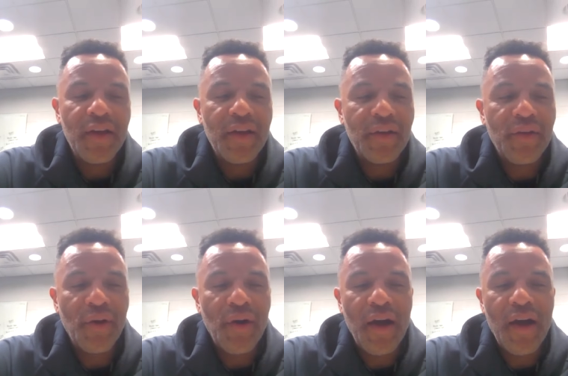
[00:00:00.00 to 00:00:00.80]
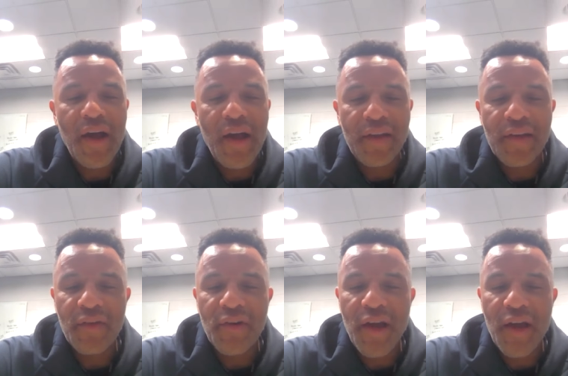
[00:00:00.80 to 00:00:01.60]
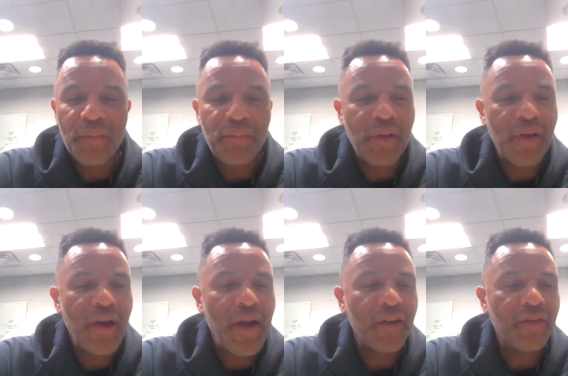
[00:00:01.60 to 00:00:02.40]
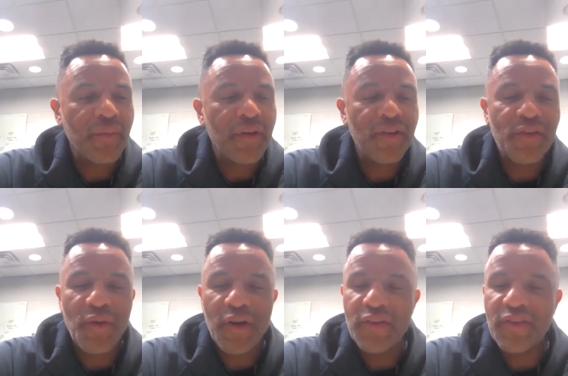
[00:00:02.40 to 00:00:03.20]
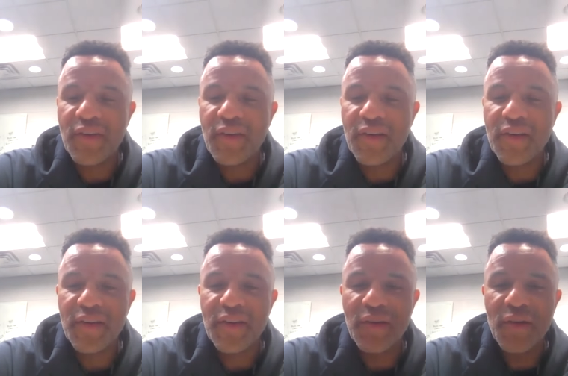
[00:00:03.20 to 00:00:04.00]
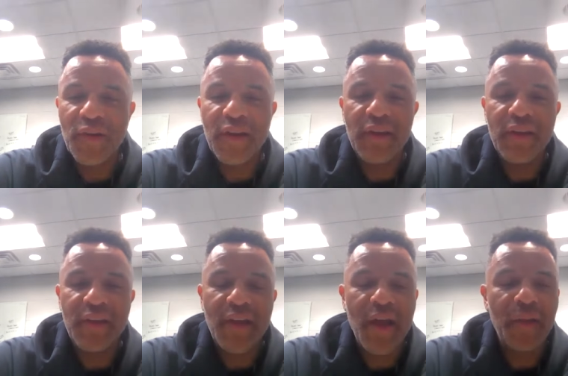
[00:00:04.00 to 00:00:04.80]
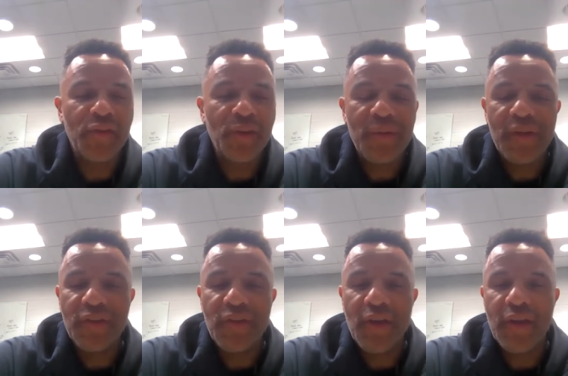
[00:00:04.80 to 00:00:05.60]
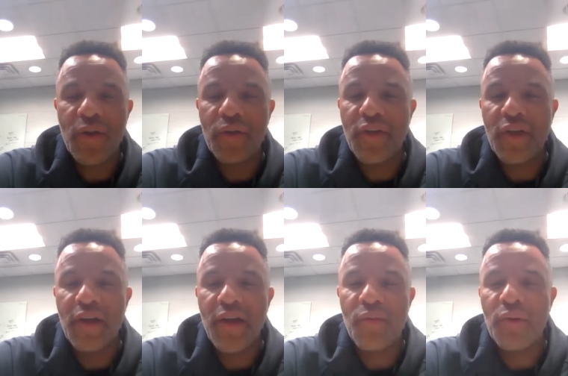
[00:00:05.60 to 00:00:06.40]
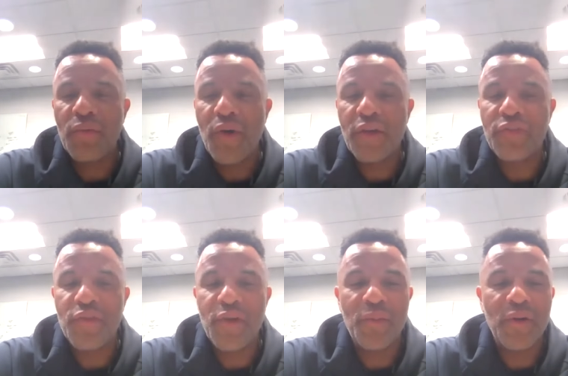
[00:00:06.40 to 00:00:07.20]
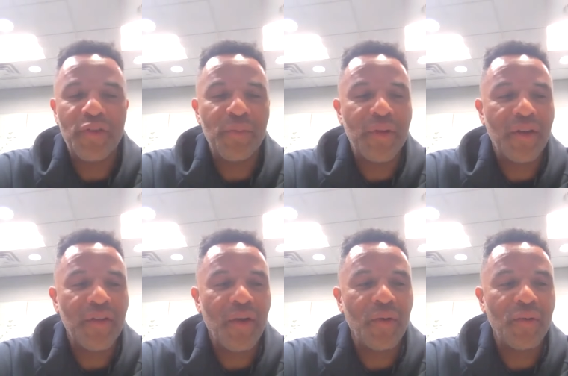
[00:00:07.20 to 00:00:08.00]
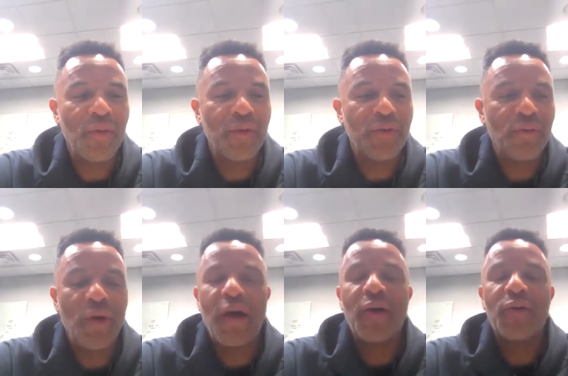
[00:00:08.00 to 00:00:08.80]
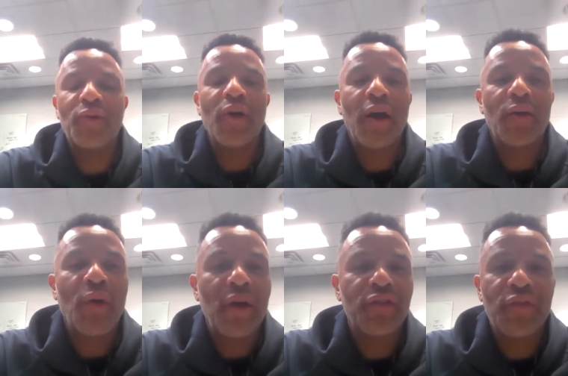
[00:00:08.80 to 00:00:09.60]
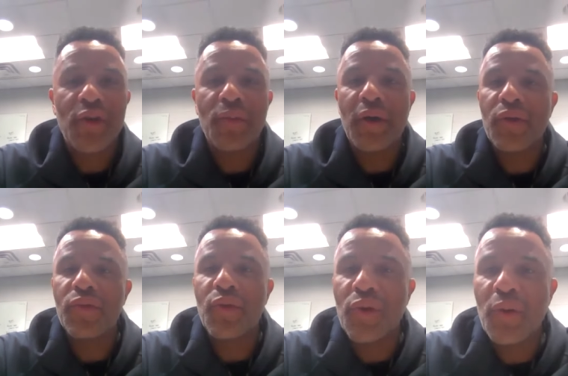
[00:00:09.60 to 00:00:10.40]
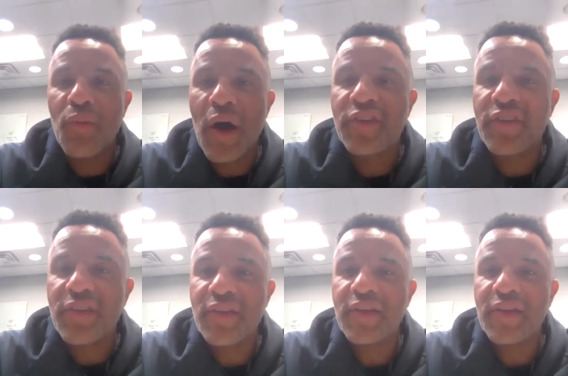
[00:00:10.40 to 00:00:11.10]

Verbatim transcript: you know, I, I never had a player ask me this question. And, you know, he, he came to me and he said, Coach, I, I want to watch film with you because I don't know what I don't know how to watch film. I don't know what I'm watching.